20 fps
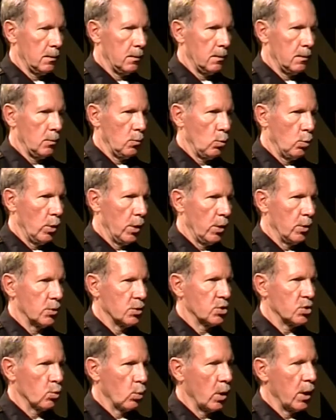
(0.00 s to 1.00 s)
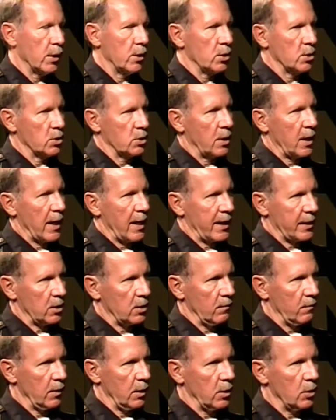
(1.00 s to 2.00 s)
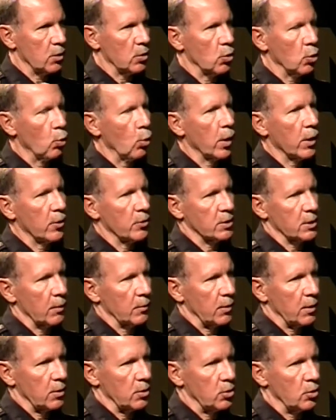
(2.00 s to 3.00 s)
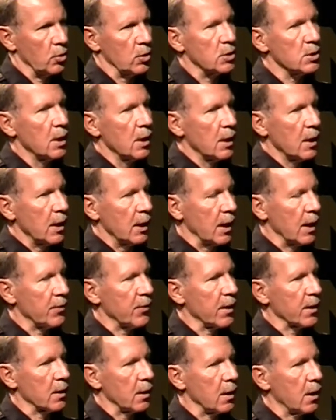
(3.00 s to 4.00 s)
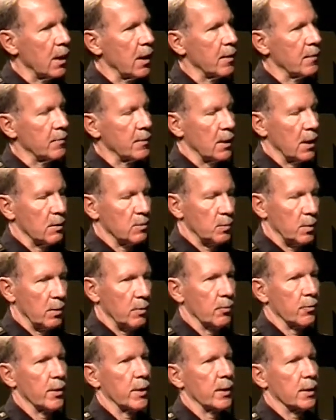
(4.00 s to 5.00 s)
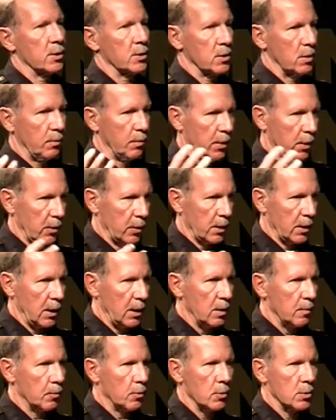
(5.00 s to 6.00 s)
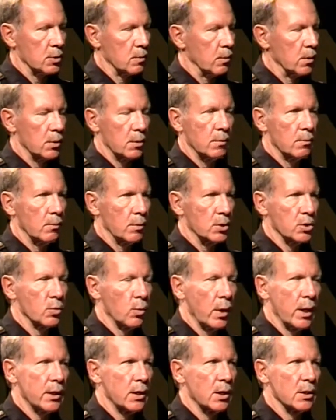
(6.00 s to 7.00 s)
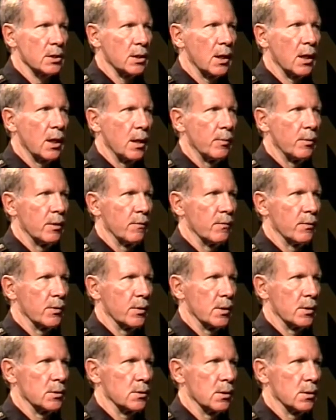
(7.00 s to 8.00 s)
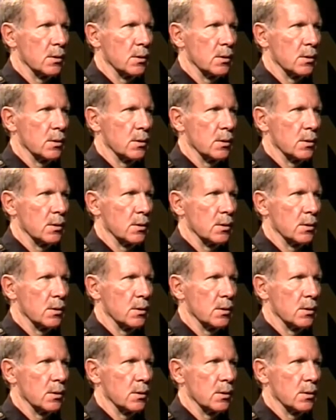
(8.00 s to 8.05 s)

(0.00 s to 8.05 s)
where SWAT is activated, or what are some of the duties? And I think a lot of times people think it's the barricaded person, but but SWAT does a lot of different things. Yeah, they?